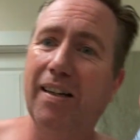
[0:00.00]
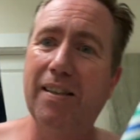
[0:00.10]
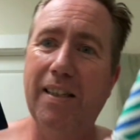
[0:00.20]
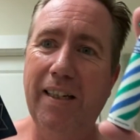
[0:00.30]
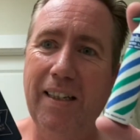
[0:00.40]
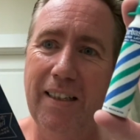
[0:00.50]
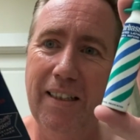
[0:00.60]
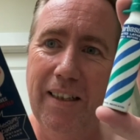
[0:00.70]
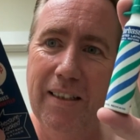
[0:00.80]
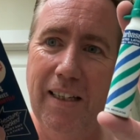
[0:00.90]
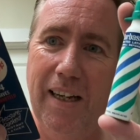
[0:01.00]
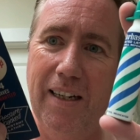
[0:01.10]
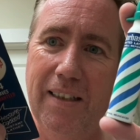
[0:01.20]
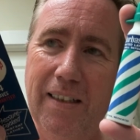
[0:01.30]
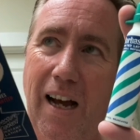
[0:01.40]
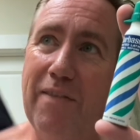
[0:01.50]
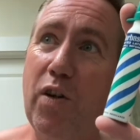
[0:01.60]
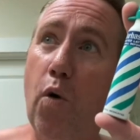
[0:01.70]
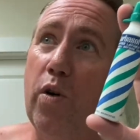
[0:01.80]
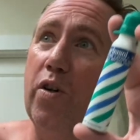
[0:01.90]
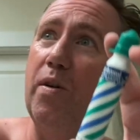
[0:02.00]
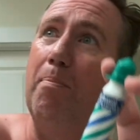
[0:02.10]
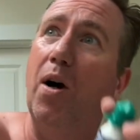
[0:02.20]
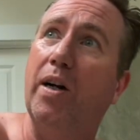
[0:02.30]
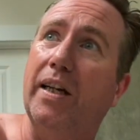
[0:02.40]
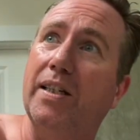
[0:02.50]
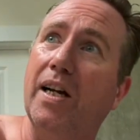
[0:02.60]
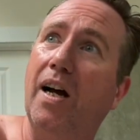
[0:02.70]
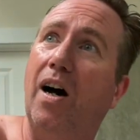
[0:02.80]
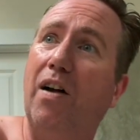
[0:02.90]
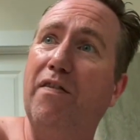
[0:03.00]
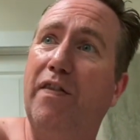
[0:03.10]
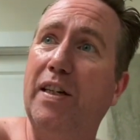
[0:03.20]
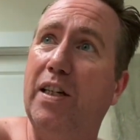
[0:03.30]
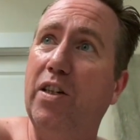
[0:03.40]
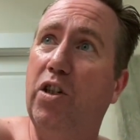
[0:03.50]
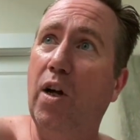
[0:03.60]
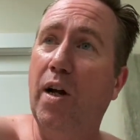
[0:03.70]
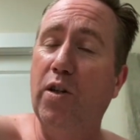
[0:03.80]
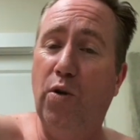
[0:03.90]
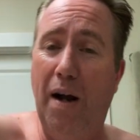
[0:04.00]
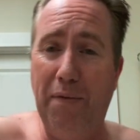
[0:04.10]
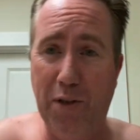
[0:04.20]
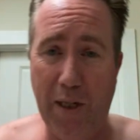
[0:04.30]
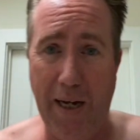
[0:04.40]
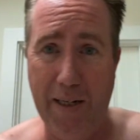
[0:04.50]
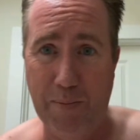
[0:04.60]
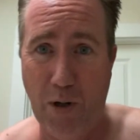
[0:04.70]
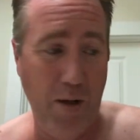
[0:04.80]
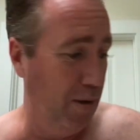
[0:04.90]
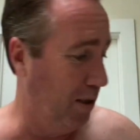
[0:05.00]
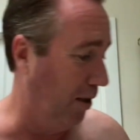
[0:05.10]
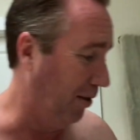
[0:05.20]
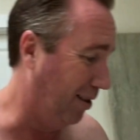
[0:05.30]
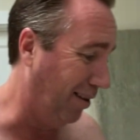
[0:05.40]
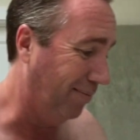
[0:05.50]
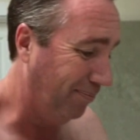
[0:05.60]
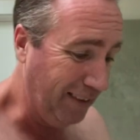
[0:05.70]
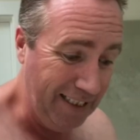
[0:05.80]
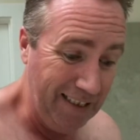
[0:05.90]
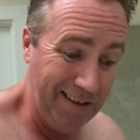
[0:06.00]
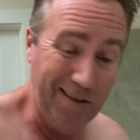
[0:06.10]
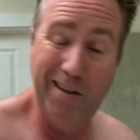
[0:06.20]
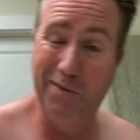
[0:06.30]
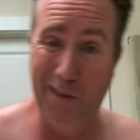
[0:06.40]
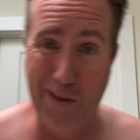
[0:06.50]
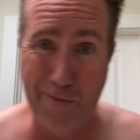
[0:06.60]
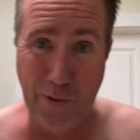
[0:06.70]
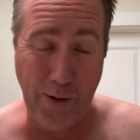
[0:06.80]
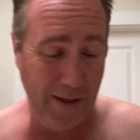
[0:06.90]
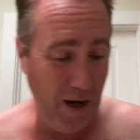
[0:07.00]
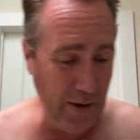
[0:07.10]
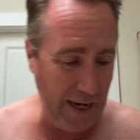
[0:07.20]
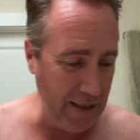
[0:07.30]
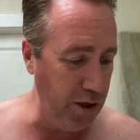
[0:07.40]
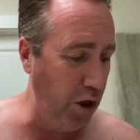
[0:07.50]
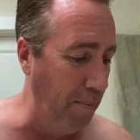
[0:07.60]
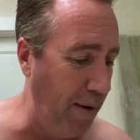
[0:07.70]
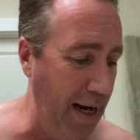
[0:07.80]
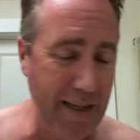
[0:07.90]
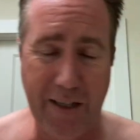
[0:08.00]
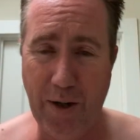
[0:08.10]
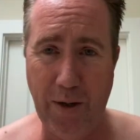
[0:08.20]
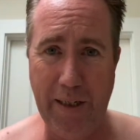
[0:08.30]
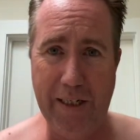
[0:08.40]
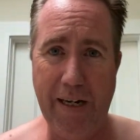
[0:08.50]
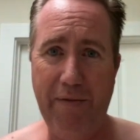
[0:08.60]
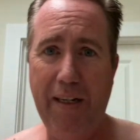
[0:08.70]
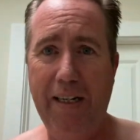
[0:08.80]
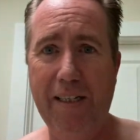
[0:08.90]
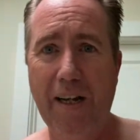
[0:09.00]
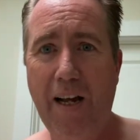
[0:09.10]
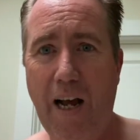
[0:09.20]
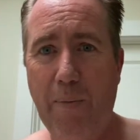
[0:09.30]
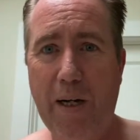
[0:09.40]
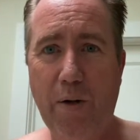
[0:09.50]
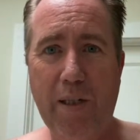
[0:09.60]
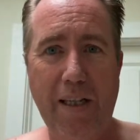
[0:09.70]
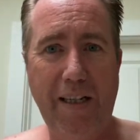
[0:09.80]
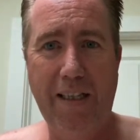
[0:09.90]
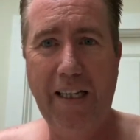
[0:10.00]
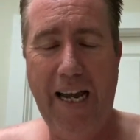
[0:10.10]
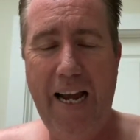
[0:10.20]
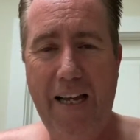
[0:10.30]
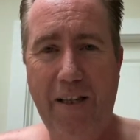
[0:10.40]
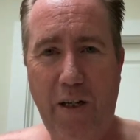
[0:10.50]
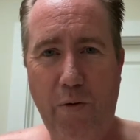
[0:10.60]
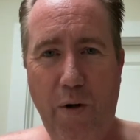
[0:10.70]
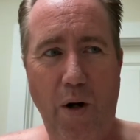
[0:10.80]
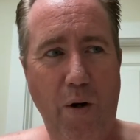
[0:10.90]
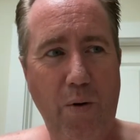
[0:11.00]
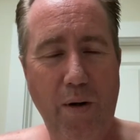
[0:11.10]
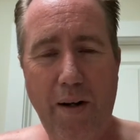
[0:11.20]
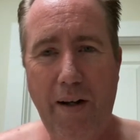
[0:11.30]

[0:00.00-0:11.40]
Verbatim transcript: See, look at that. I've cornered the market on vintage travel size Barbasol, so don't even look for it. Okay, let's jump ahead to the early 70s and we go to the, the can that you know.